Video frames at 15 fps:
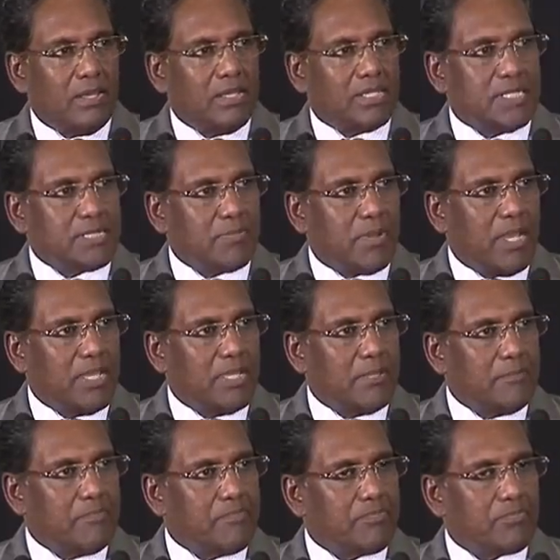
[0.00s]
It is my
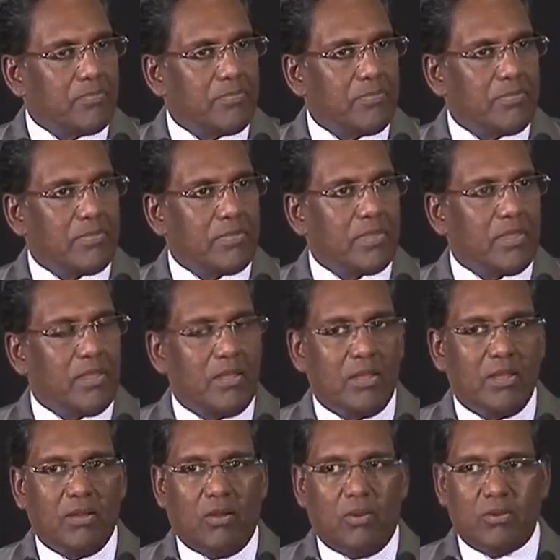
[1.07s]

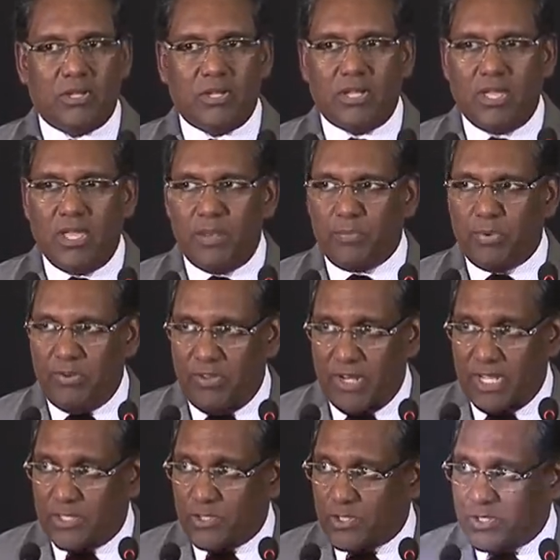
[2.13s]
honor and
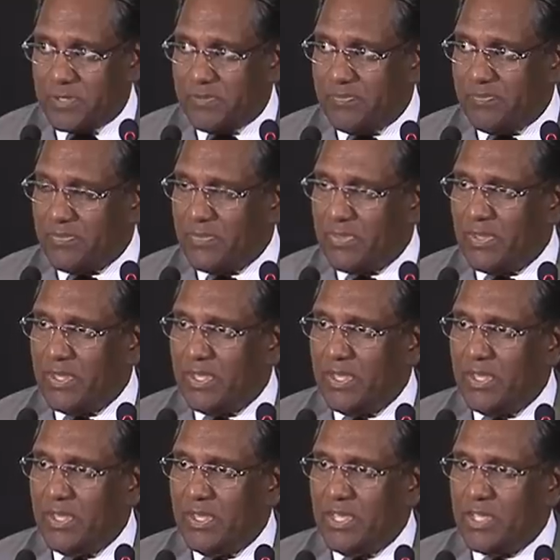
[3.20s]
privilege
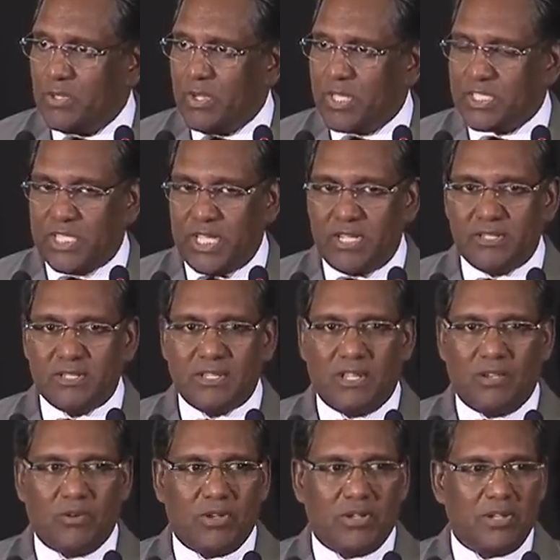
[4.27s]
to extend
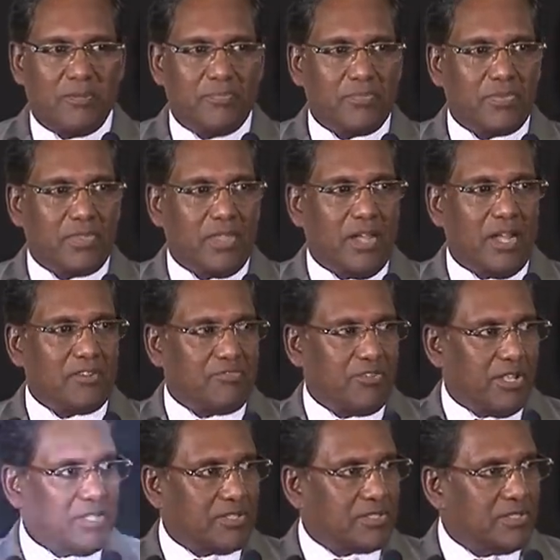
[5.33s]
our
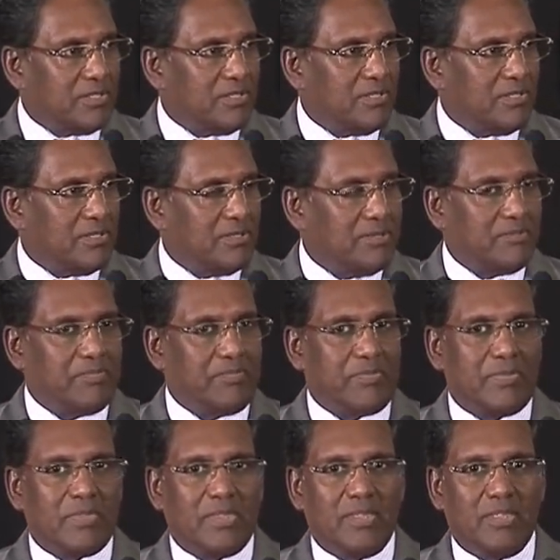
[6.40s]
heartfelt
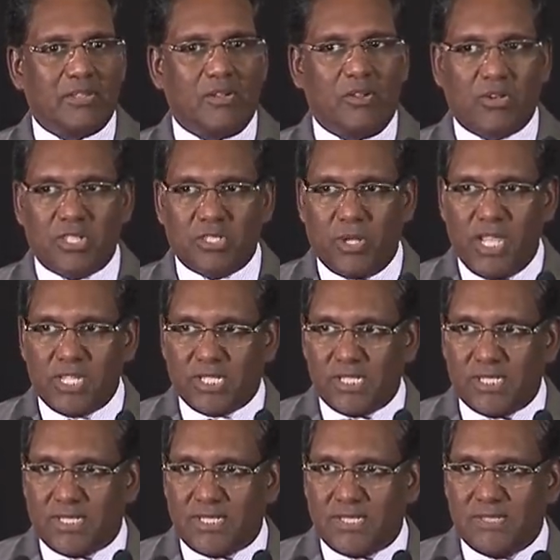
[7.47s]

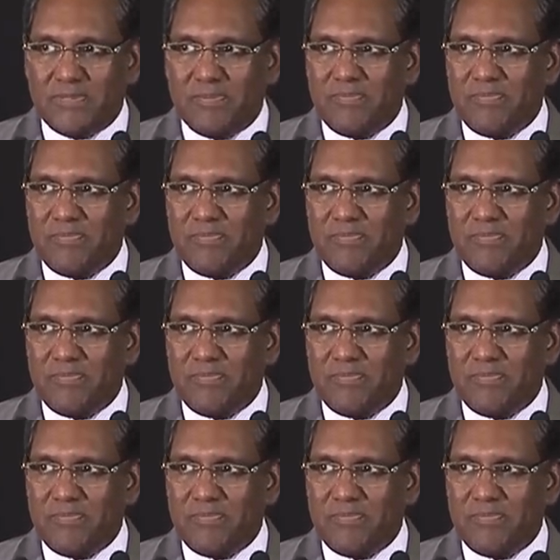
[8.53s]
congratulations